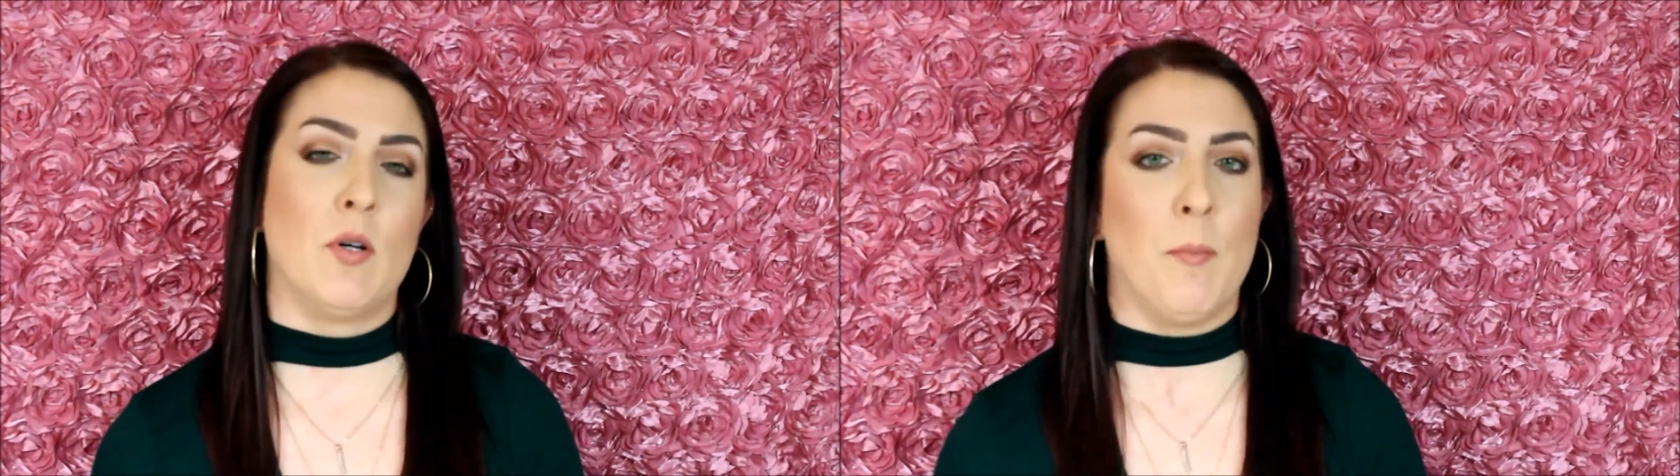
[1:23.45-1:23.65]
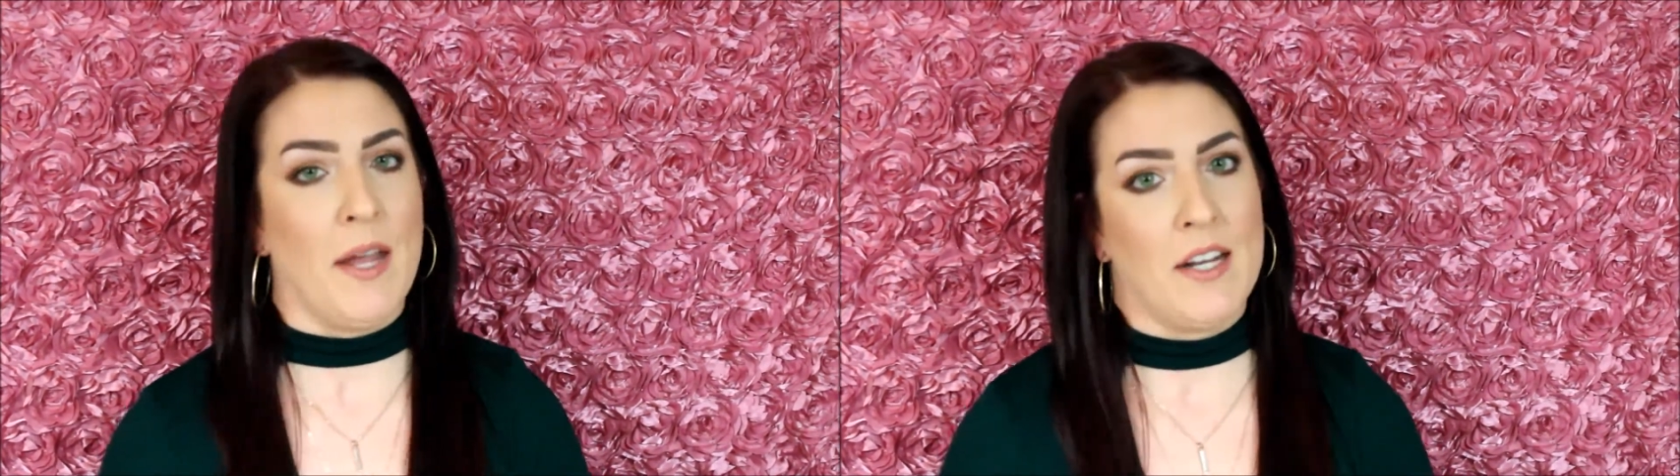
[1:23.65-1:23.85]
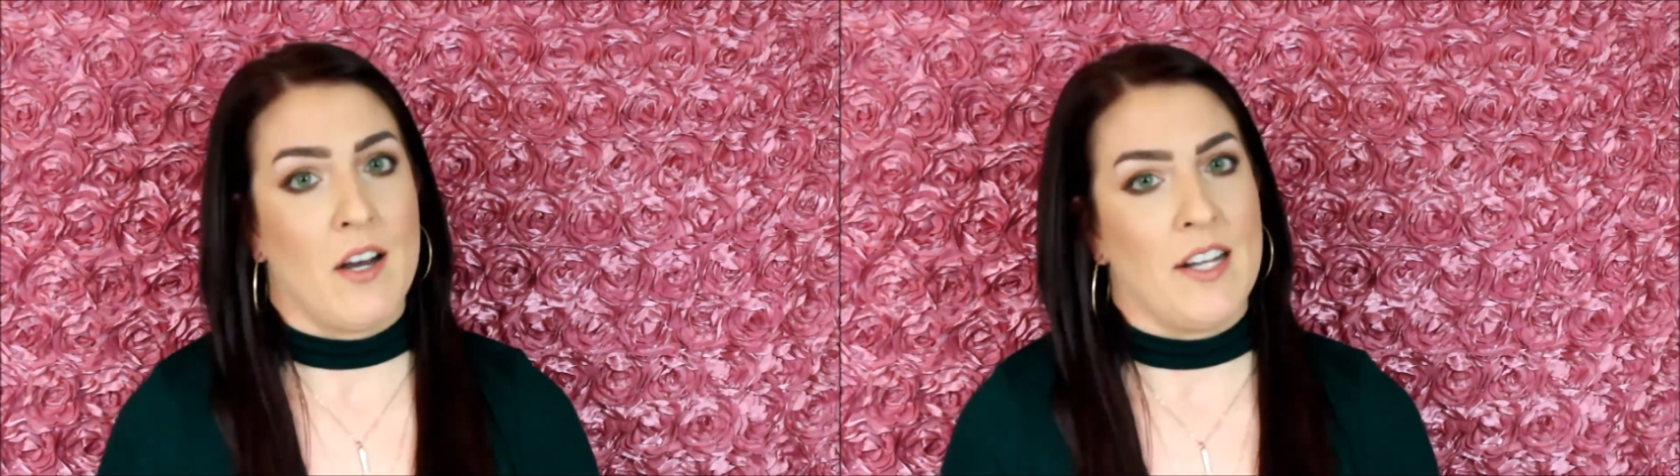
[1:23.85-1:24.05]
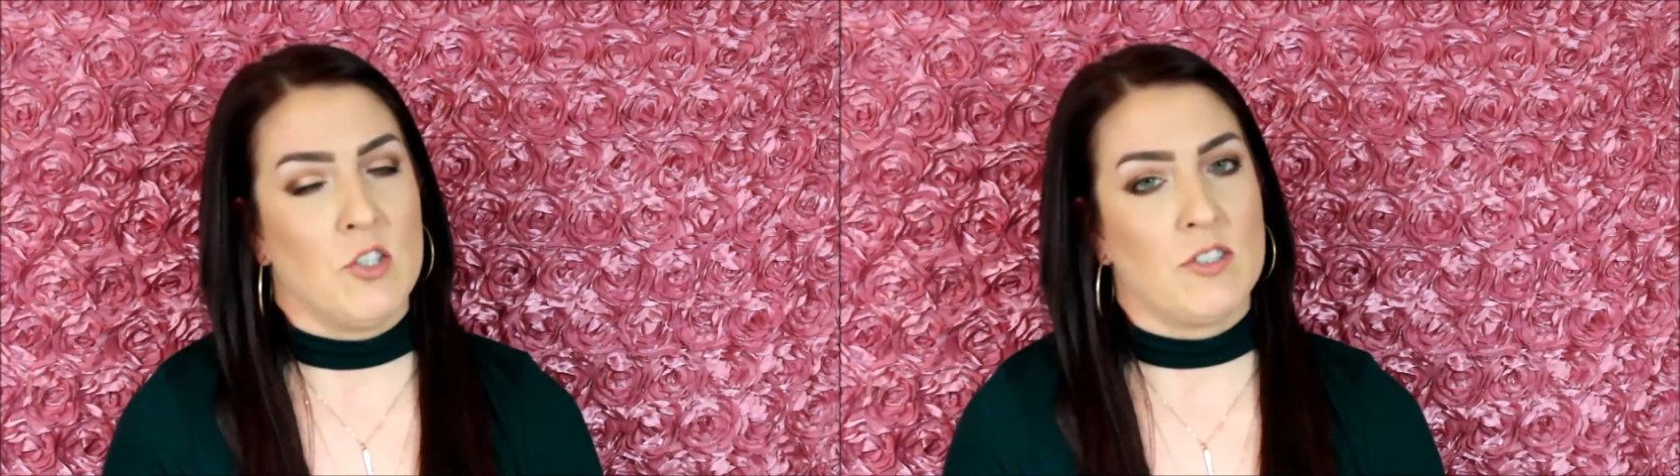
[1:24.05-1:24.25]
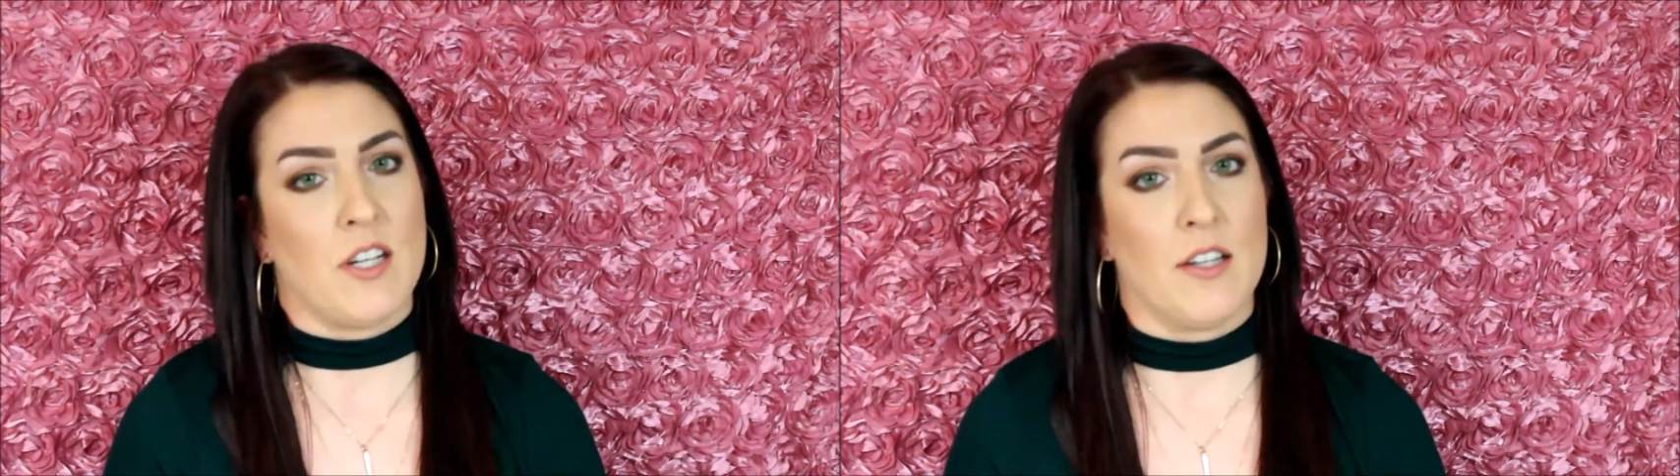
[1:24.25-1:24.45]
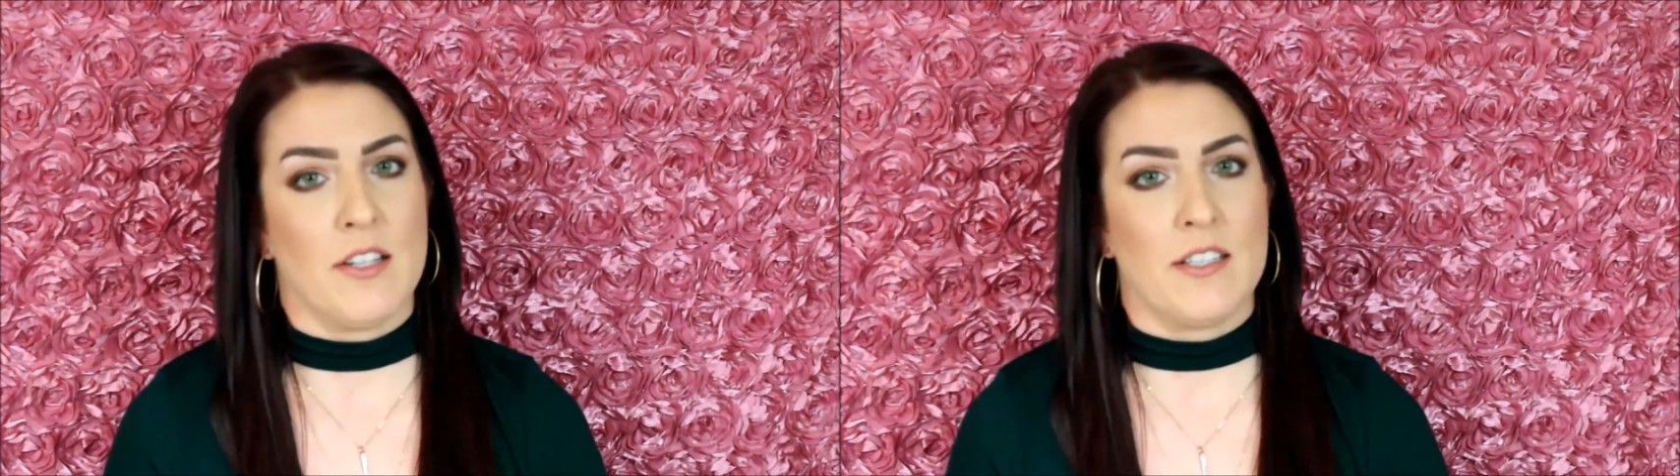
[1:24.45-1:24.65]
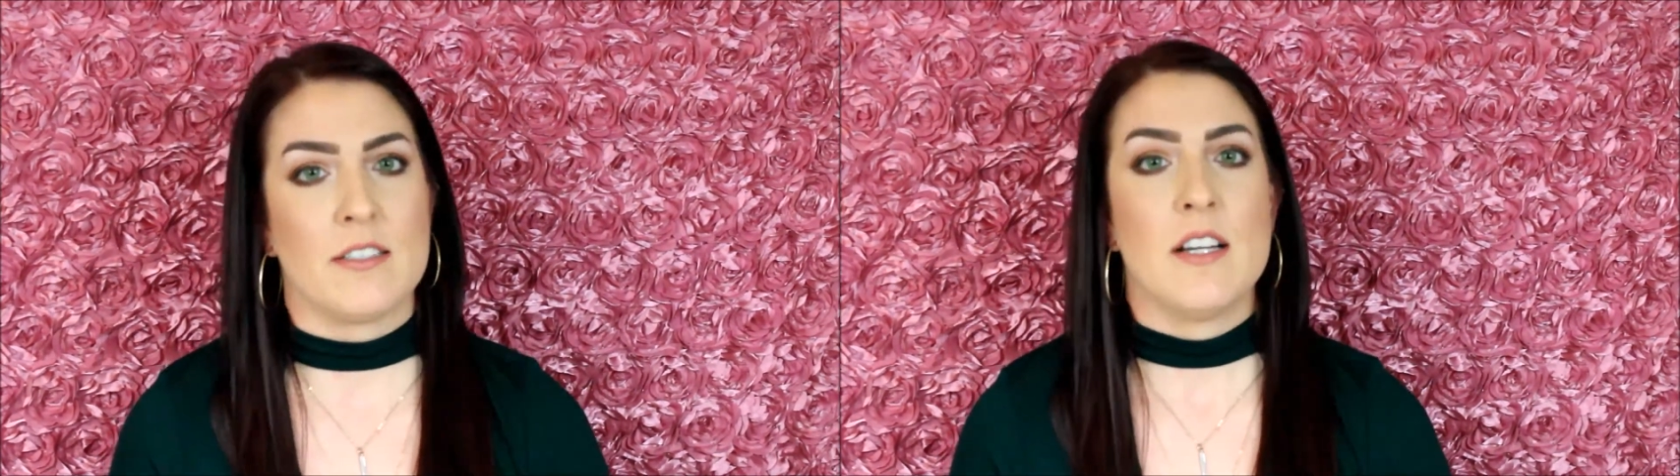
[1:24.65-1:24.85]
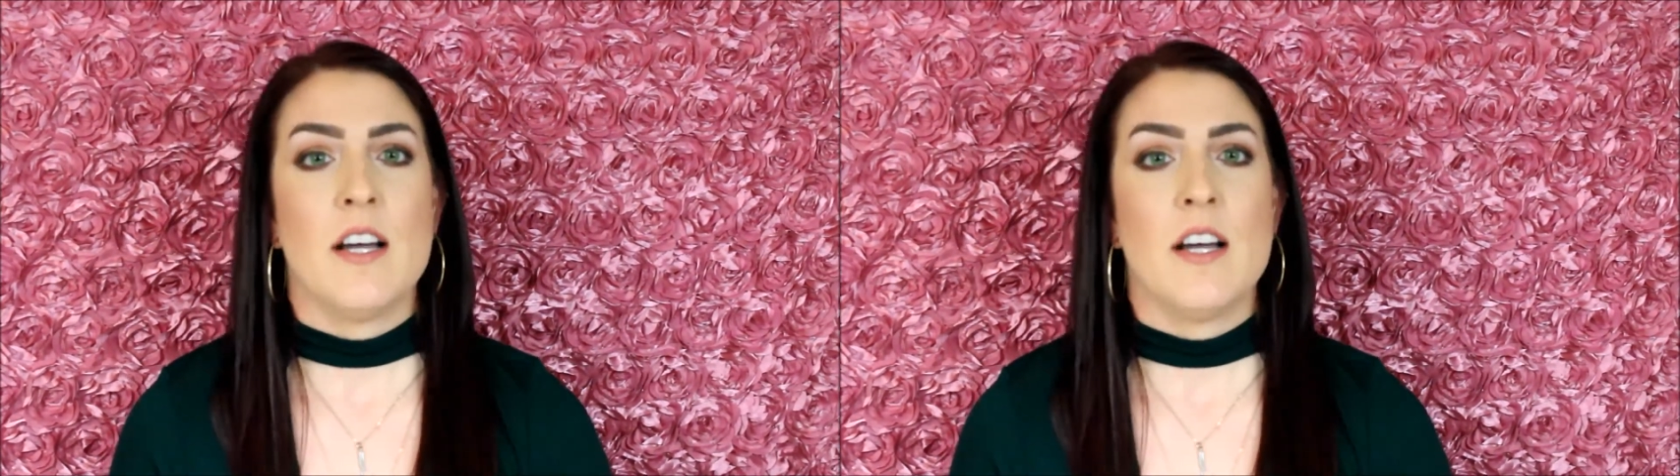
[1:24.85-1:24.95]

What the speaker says: It may not interest others,